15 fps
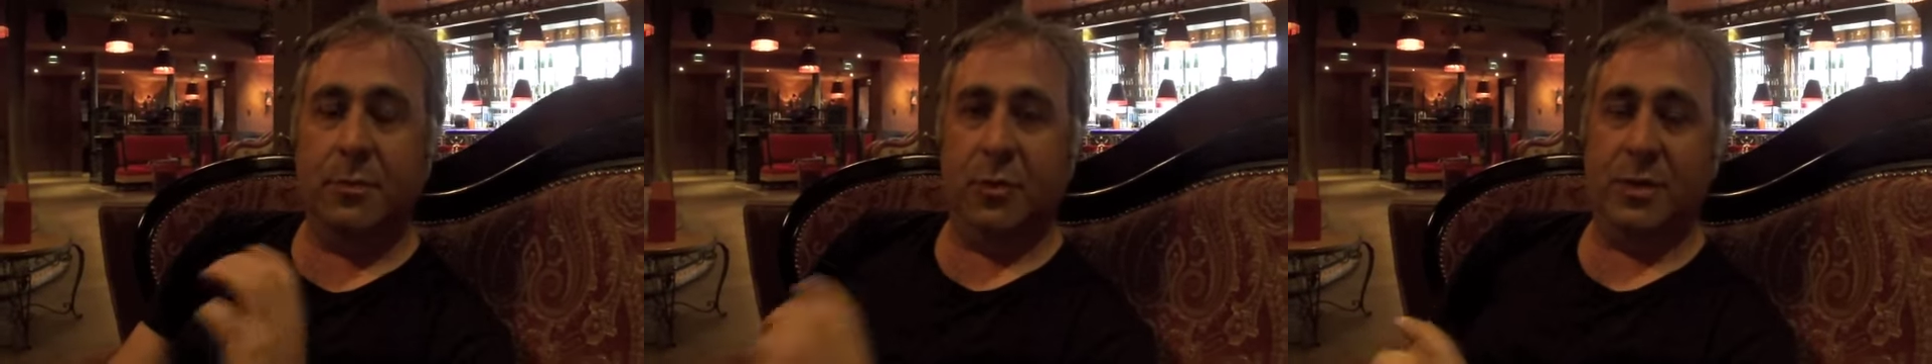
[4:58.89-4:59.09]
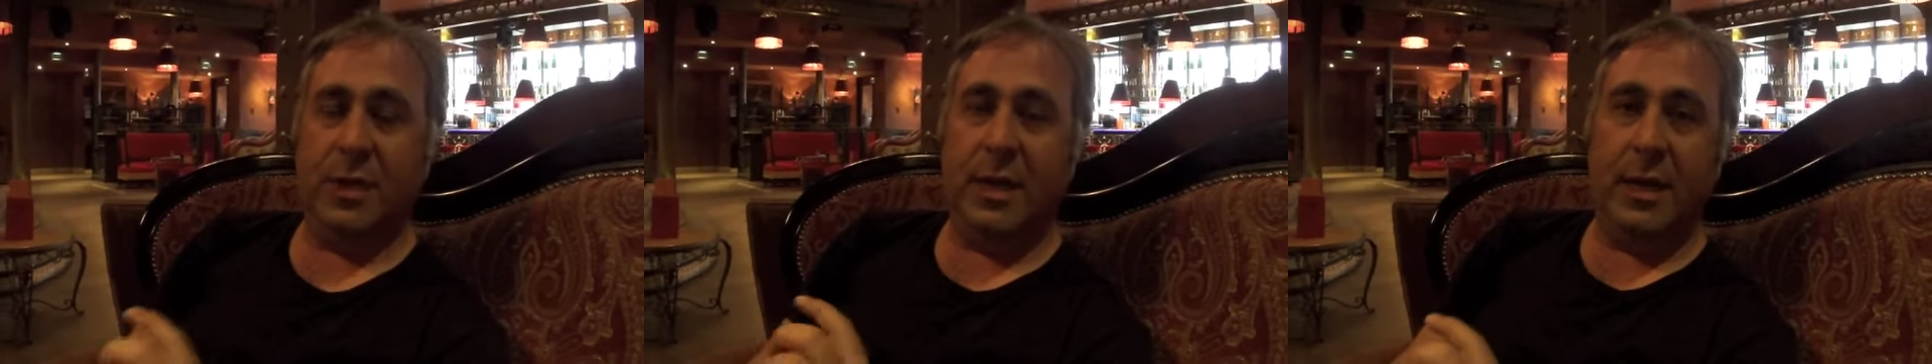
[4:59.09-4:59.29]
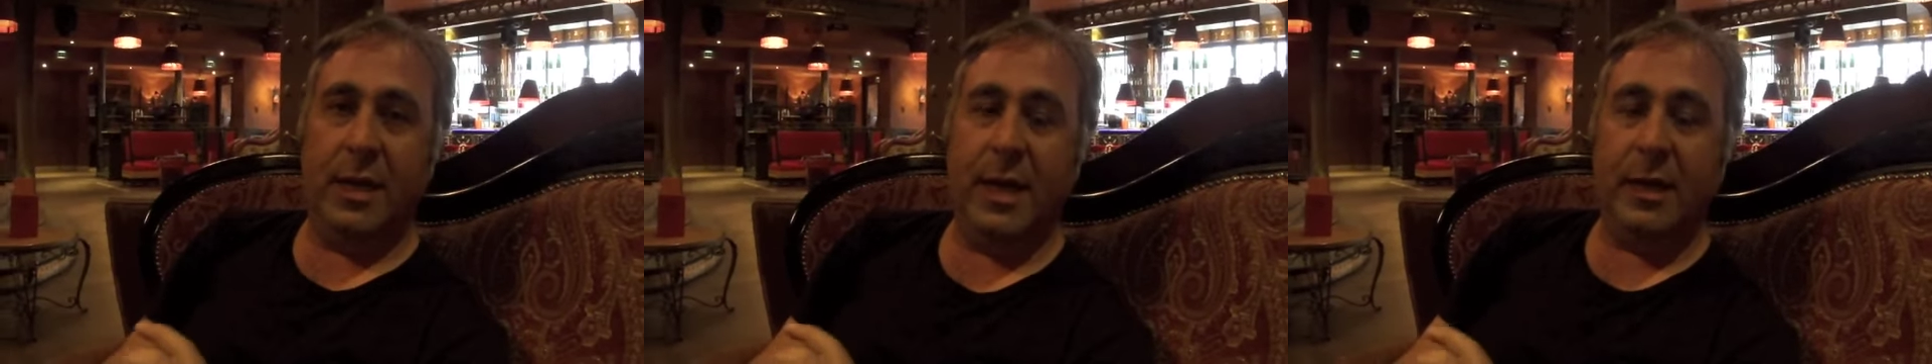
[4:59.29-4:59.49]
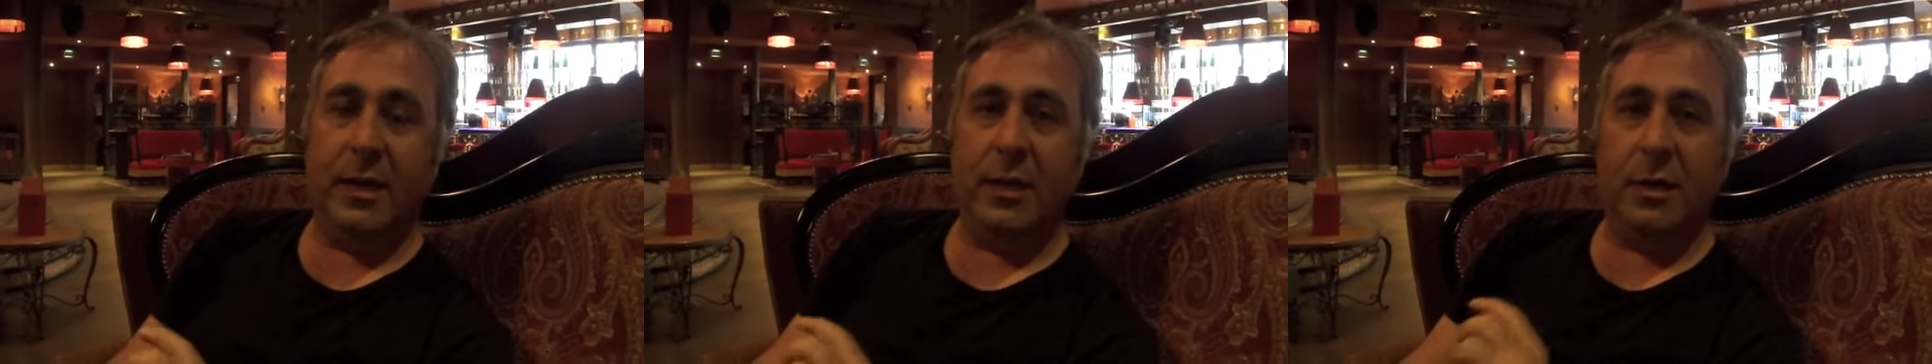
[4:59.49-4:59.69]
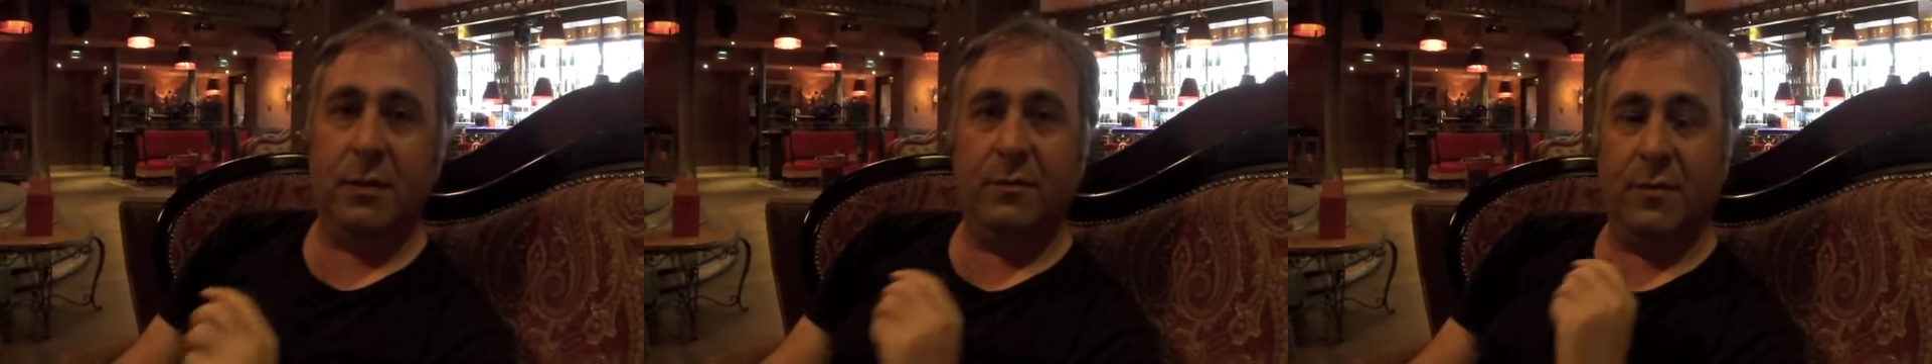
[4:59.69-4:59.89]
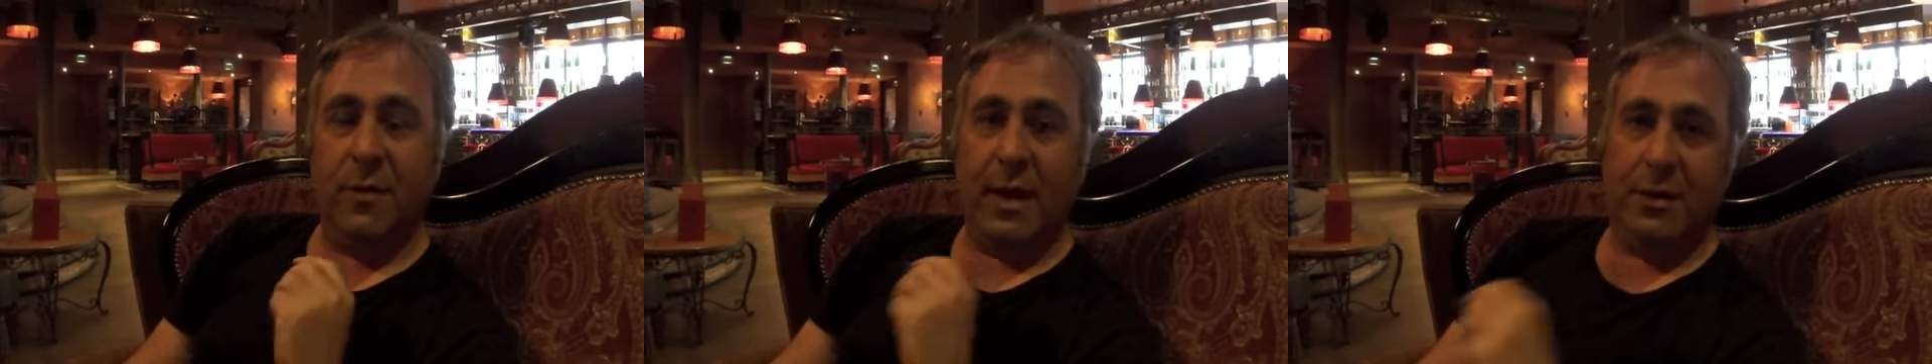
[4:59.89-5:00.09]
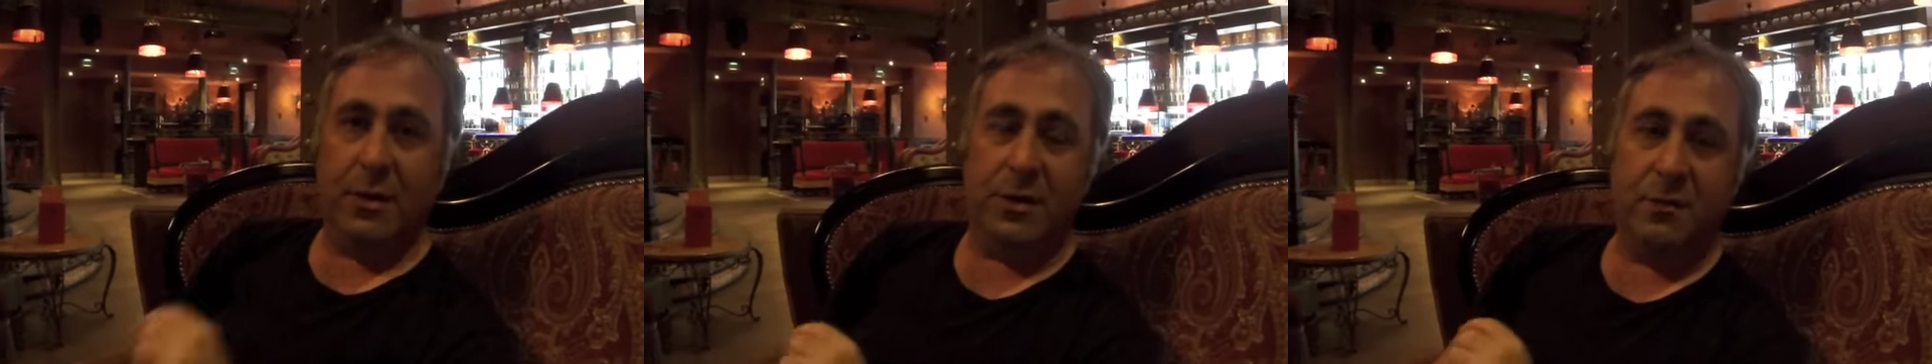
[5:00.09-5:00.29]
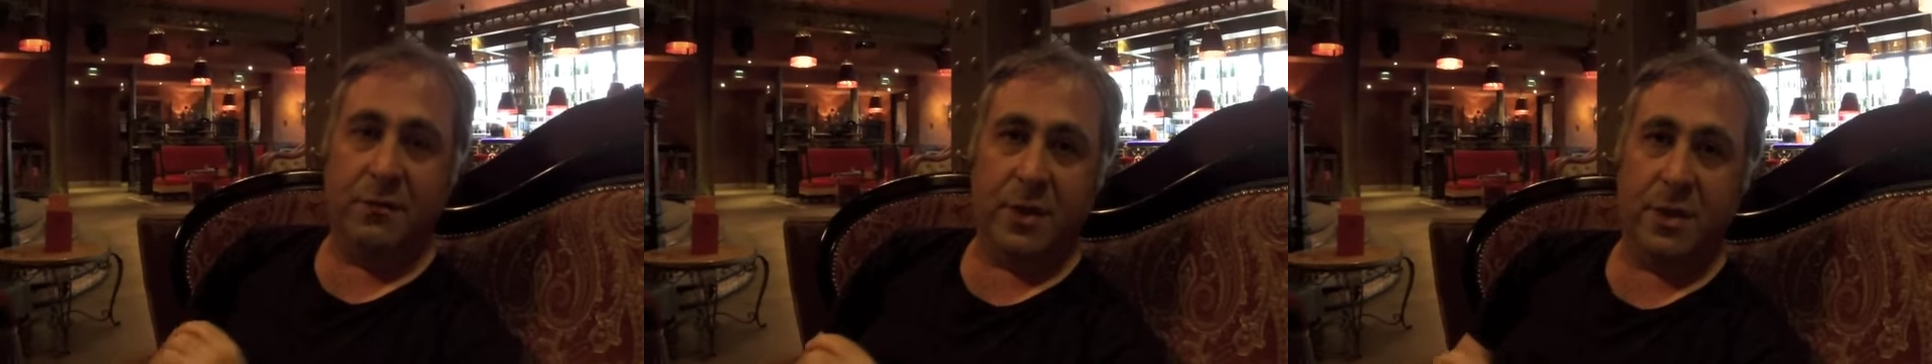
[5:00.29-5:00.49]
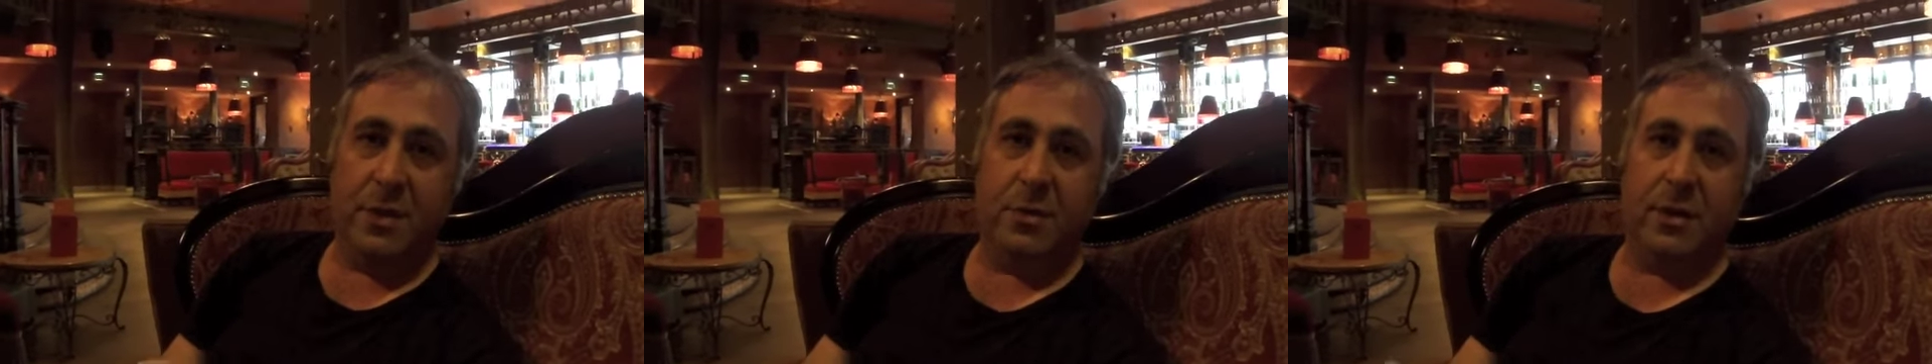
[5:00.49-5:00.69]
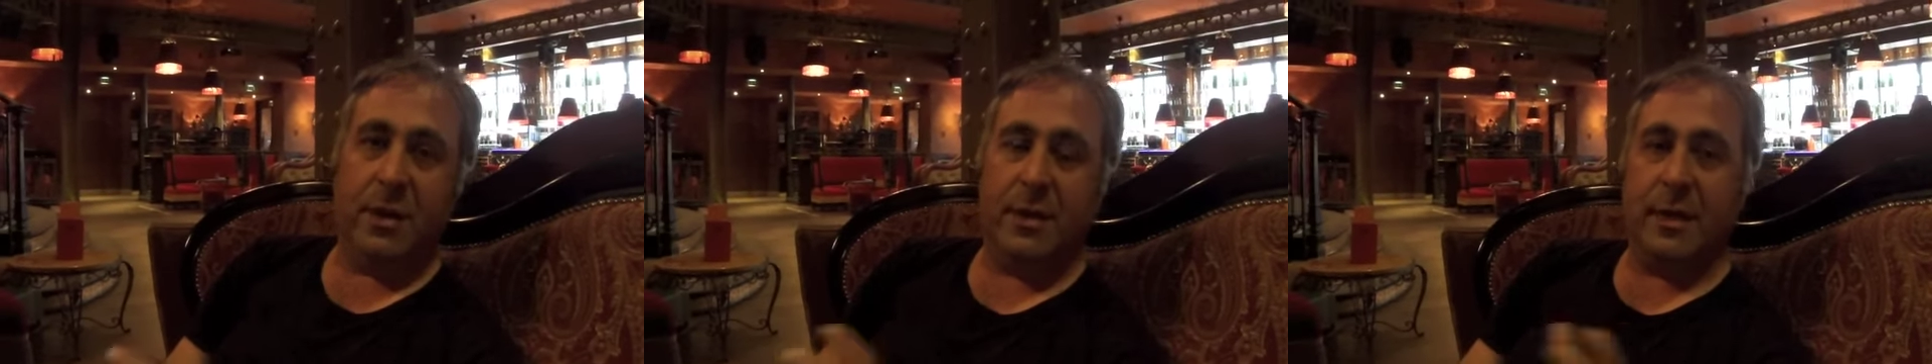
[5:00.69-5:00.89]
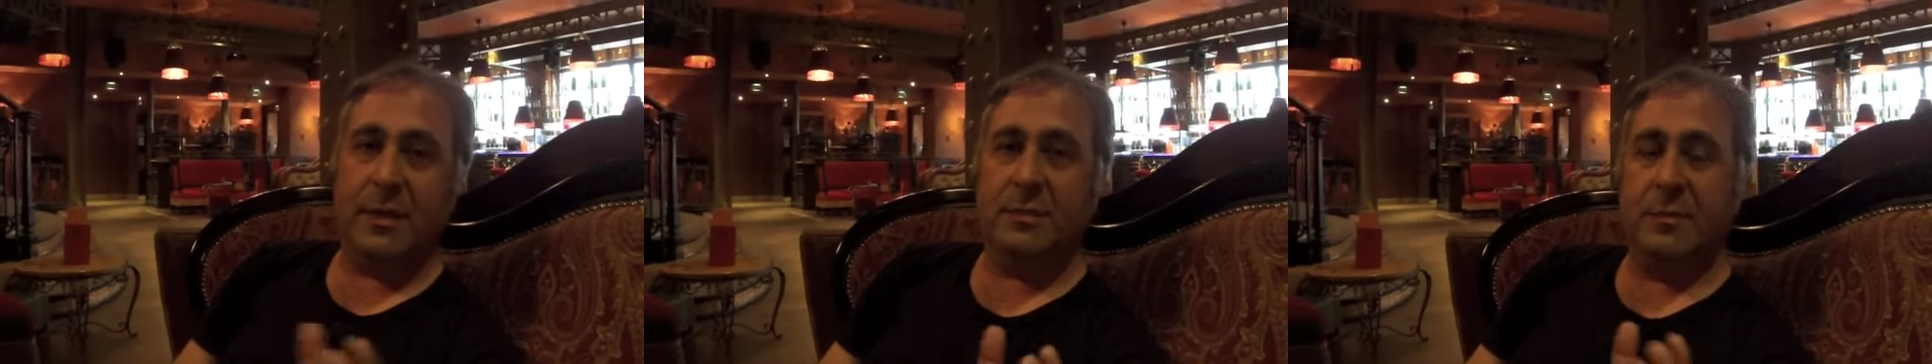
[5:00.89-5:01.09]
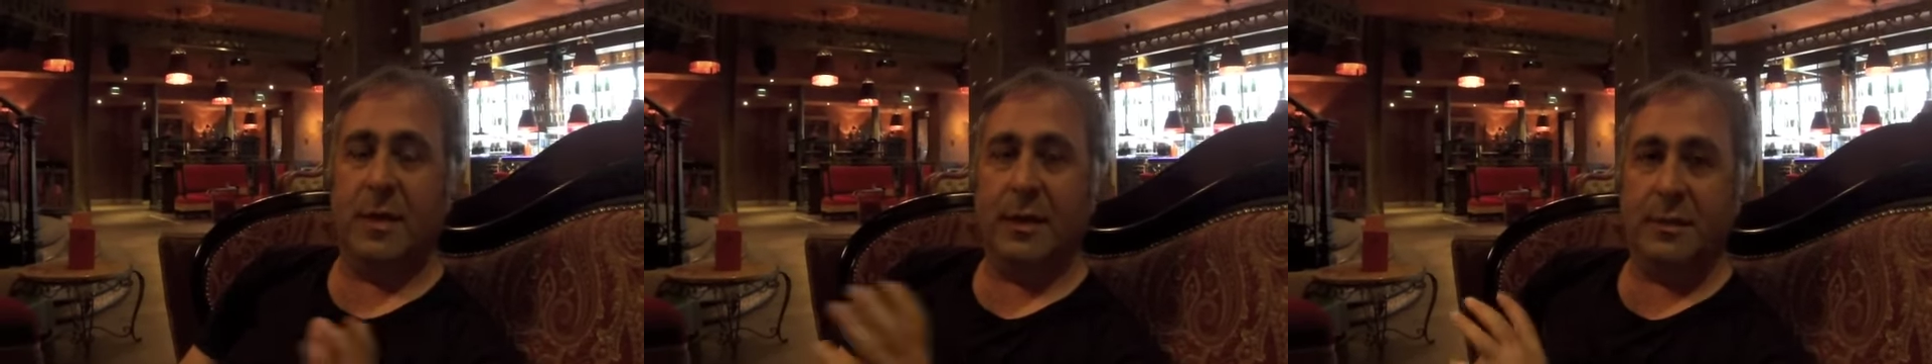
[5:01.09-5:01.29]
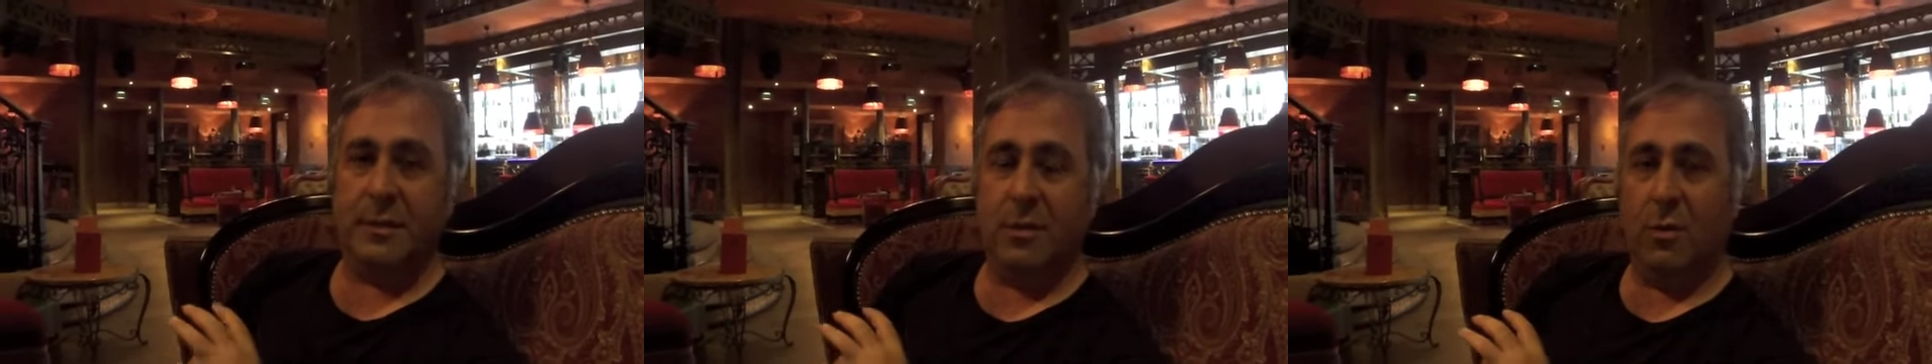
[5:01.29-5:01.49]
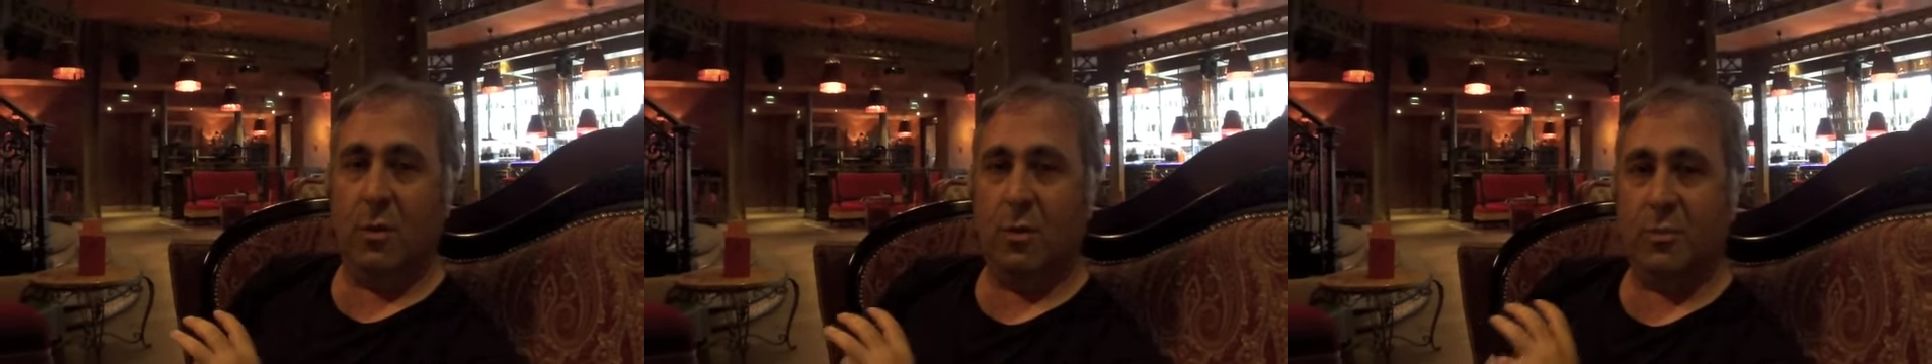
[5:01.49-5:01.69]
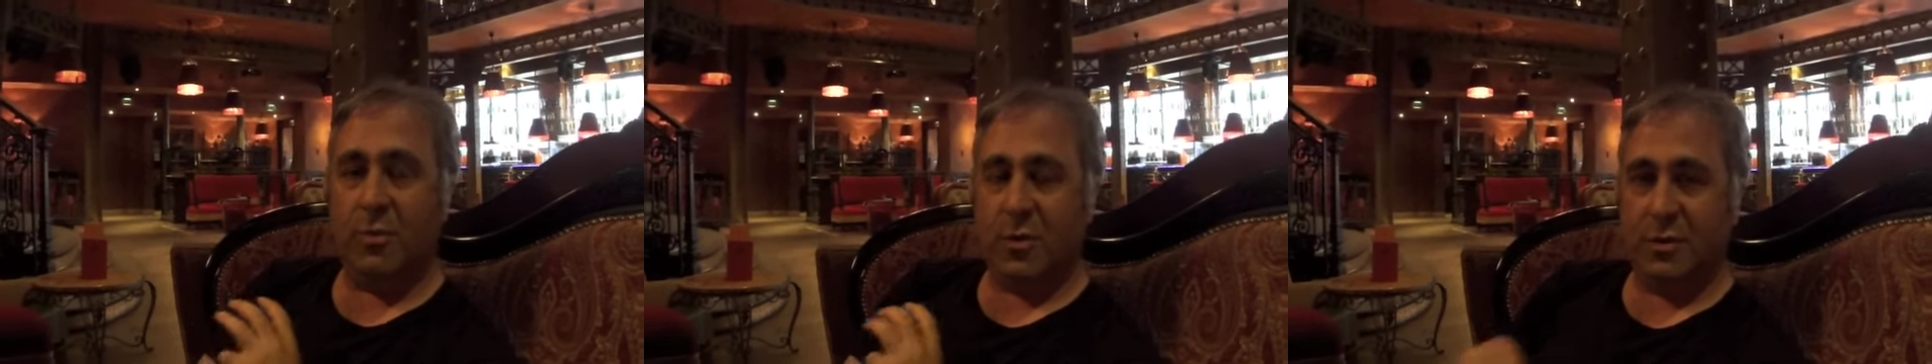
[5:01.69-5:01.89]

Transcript: put a link for another video that explains the whole